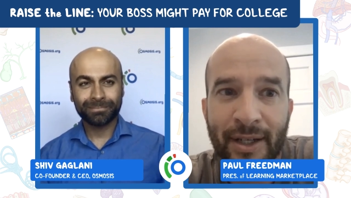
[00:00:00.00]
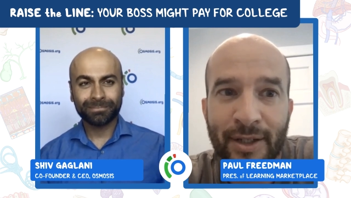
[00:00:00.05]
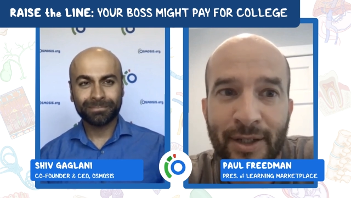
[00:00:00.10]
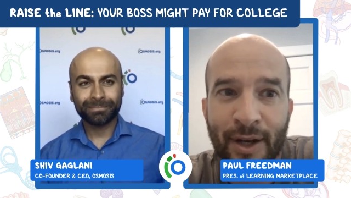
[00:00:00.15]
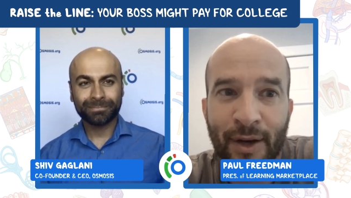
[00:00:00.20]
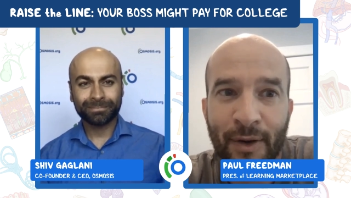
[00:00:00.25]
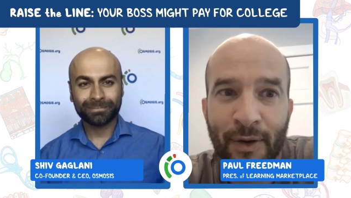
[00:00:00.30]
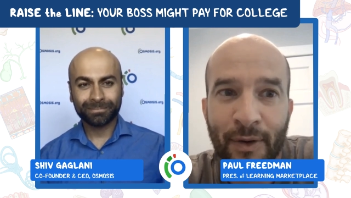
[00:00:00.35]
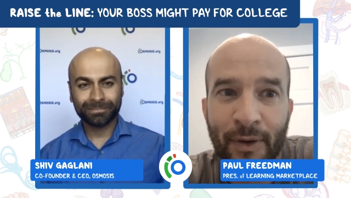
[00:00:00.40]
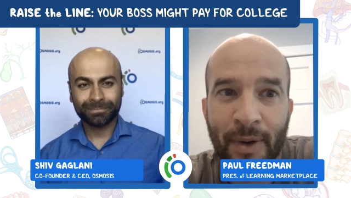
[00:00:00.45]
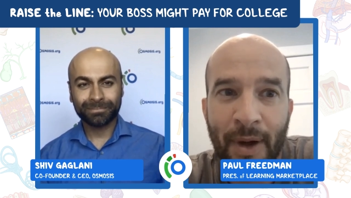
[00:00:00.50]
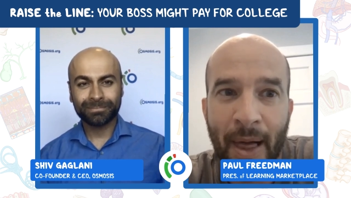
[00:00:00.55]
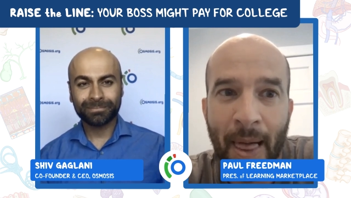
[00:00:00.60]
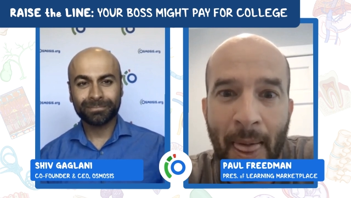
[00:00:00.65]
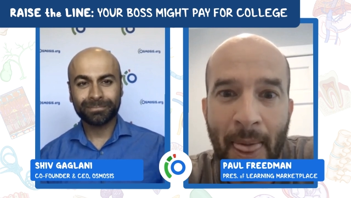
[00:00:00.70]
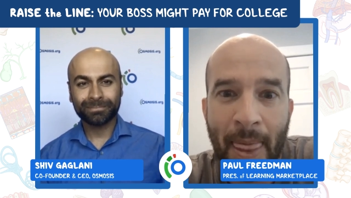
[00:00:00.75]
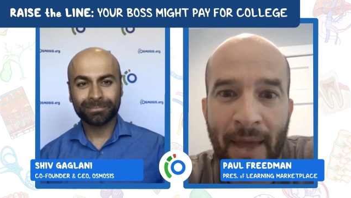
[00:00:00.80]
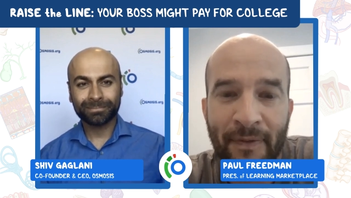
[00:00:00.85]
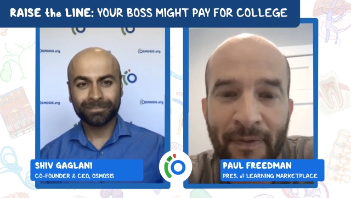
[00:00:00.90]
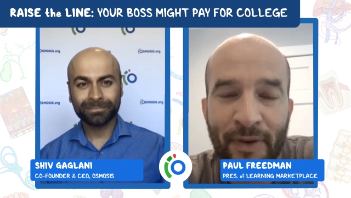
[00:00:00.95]
Speaker 1: So,
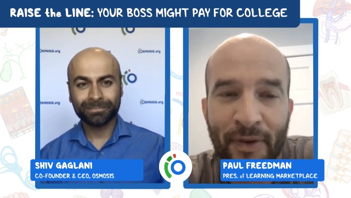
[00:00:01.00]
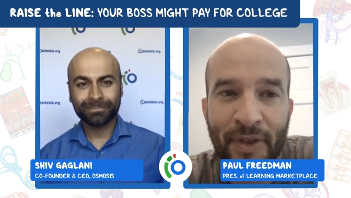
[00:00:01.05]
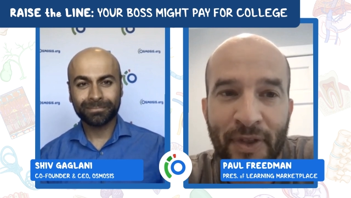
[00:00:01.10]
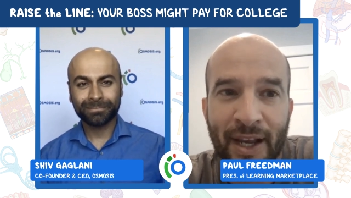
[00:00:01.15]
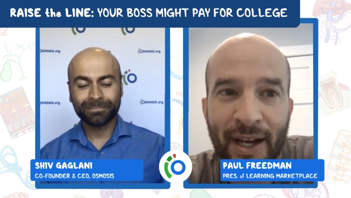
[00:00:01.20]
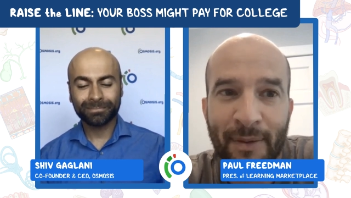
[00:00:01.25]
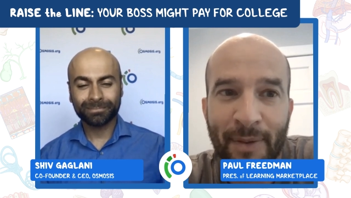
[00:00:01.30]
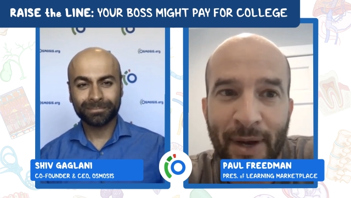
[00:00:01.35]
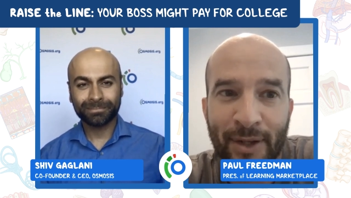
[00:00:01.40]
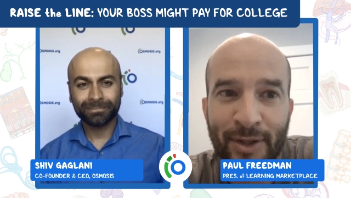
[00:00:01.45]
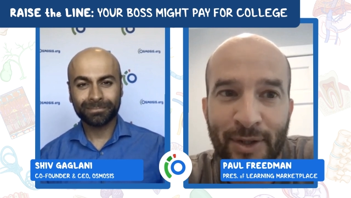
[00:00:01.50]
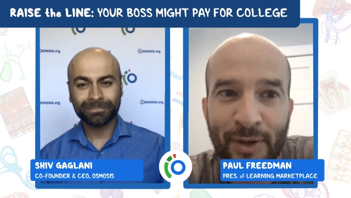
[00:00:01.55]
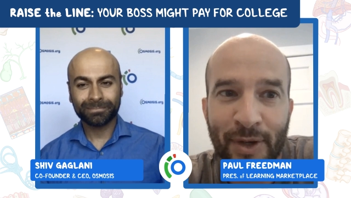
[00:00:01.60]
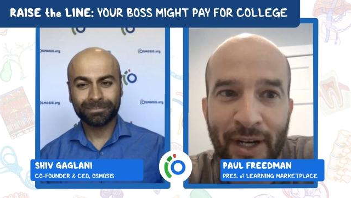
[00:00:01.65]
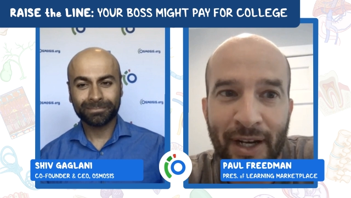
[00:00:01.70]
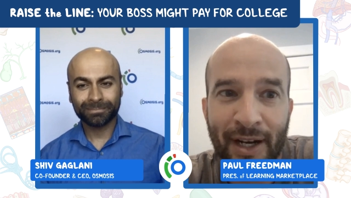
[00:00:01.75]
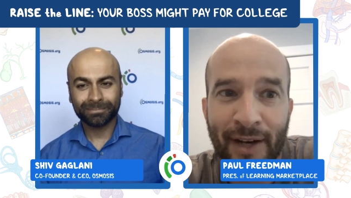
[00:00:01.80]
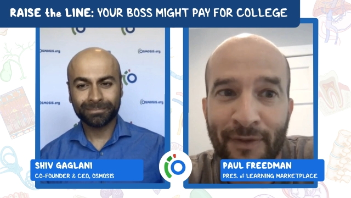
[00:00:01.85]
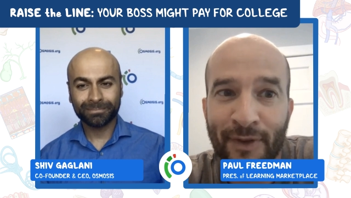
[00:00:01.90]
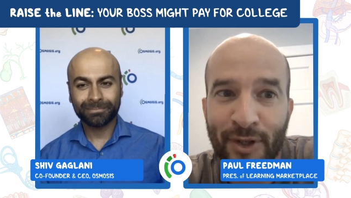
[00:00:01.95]
uh, if you're thinking about
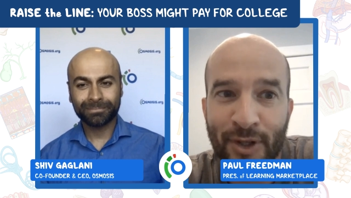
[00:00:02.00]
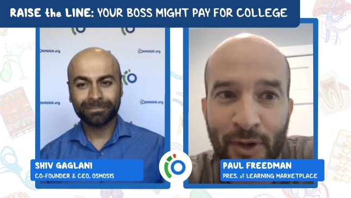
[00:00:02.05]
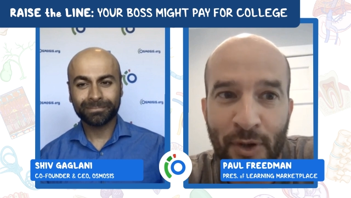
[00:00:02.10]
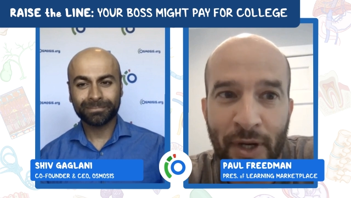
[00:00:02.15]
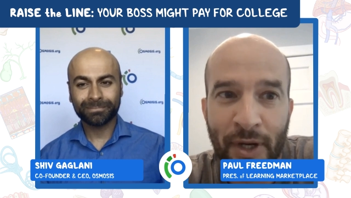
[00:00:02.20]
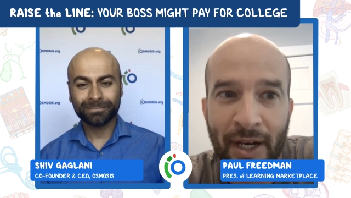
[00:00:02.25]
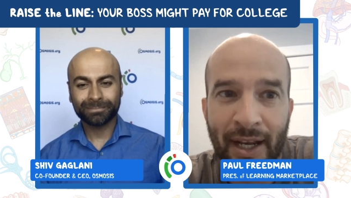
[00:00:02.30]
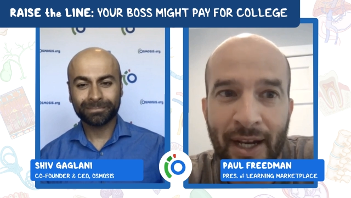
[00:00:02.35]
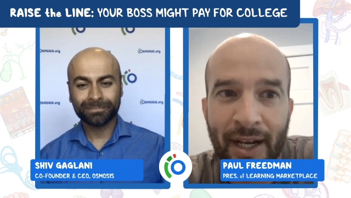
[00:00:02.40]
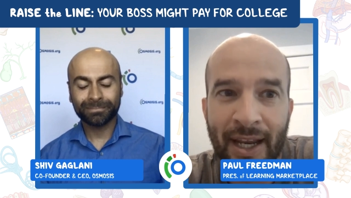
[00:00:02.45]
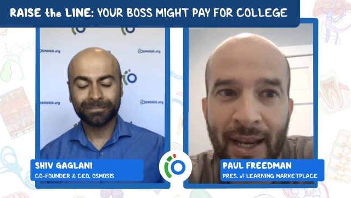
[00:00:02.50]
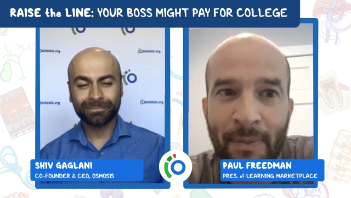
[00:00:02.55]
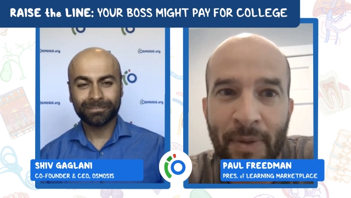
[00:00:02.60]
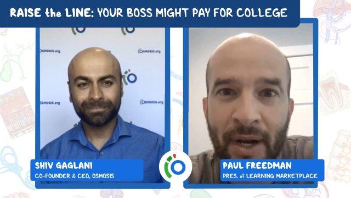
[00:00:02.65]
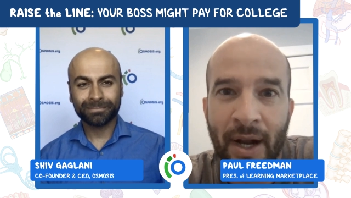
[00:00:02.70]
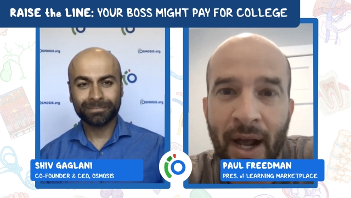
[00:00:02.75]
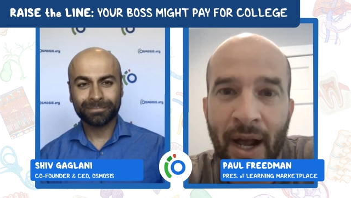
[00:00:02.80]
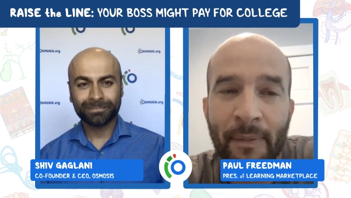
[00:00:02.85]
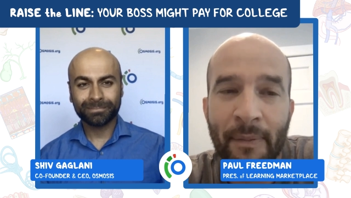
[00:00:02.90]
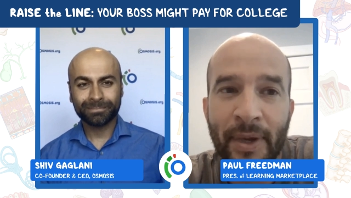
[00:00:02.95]
doing it, if you're doing it, keep
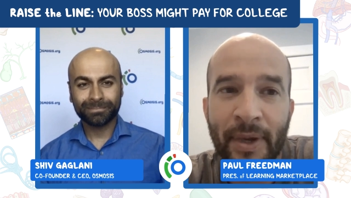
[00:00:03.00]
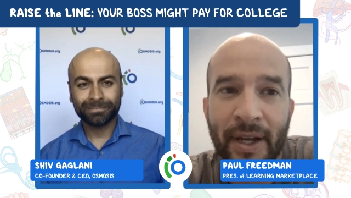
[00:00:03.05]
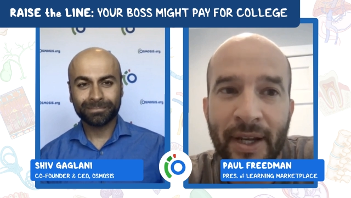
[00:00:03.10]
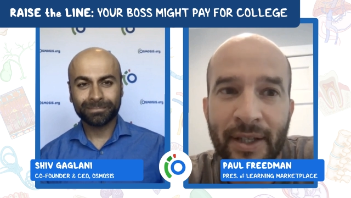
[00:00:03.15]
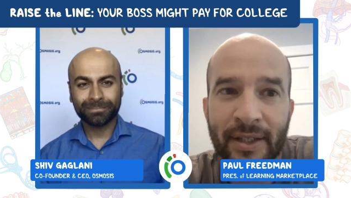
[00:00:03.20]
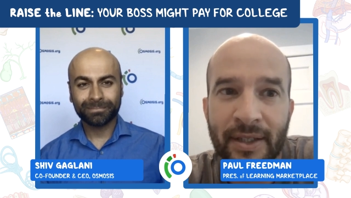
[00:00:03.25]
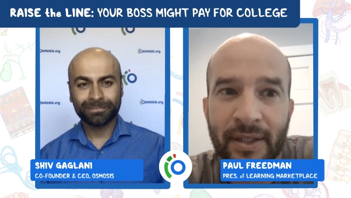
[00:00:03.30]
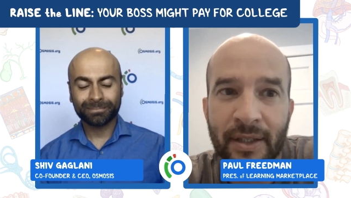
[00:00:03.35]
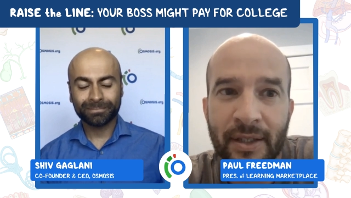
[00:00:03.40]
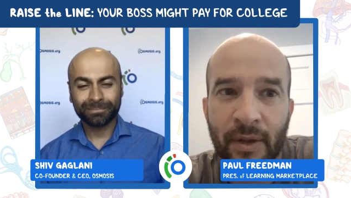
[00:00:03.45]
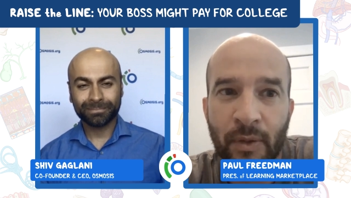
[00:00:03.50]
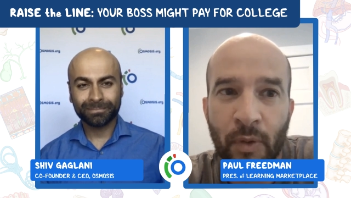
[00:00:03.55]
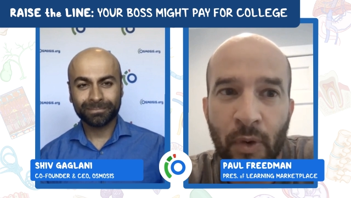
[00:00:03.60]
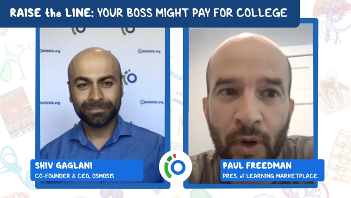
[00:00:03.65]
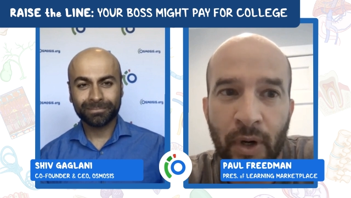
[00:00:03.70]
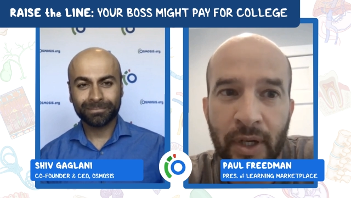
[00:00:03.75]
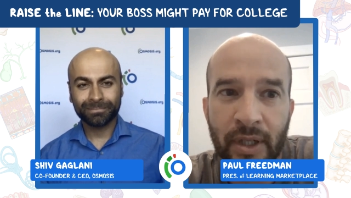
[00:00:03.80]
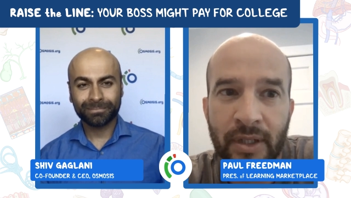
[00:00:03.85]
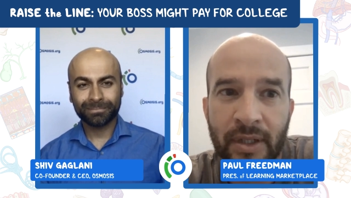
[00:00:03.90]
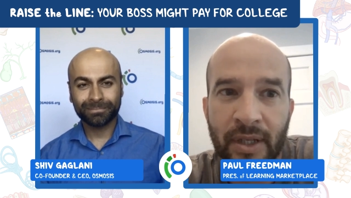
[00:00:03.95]
it up because the
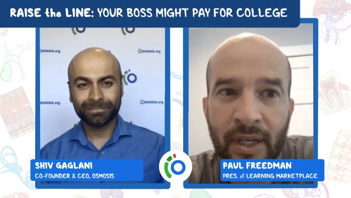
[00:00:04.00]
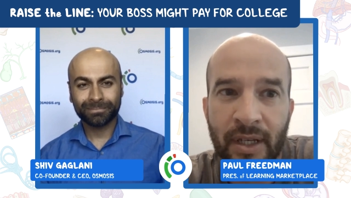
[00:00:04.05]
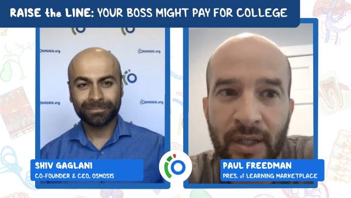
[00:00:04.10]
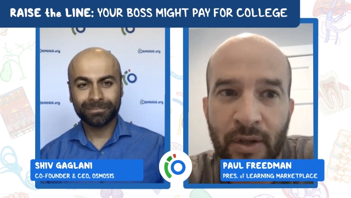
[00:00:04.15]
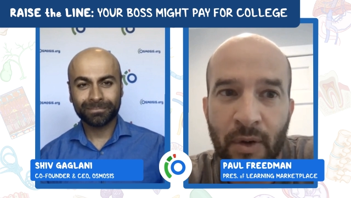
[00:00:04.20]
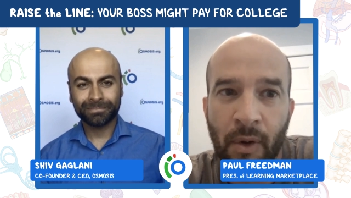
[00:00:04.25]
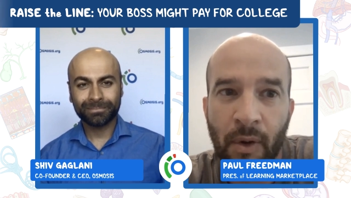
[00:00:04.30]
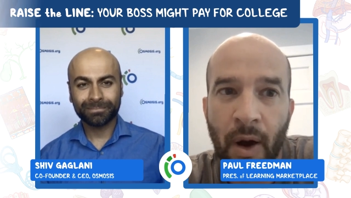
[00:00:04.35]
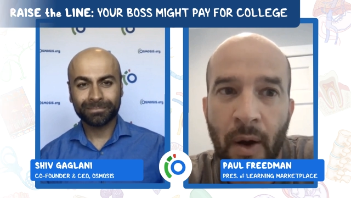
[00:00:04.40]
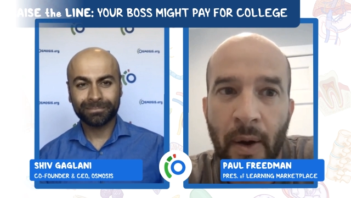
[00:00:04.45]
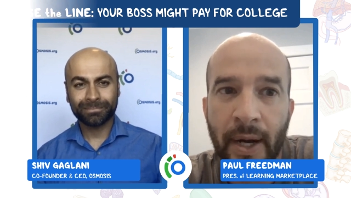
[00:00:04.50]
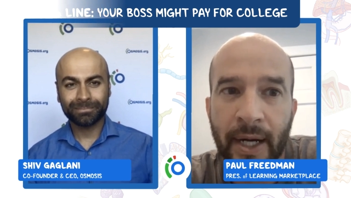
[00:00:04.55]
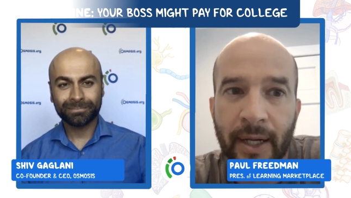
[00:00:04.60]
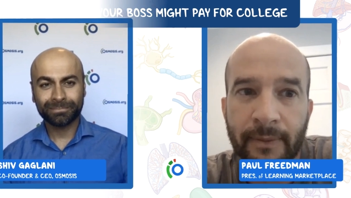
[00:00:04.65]
work is is heroic.